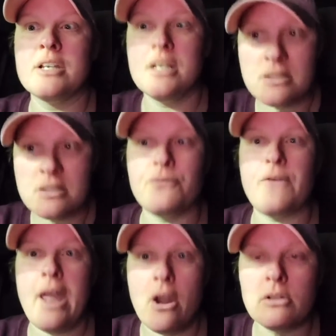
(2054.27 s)
gets a
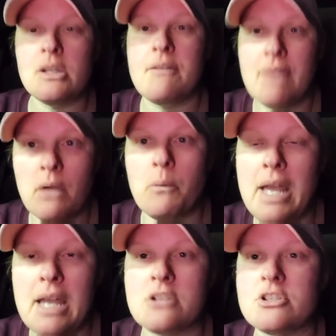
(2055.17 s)
fair living
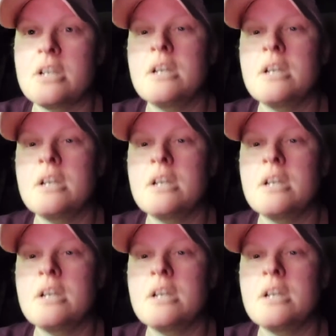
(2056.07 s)
wage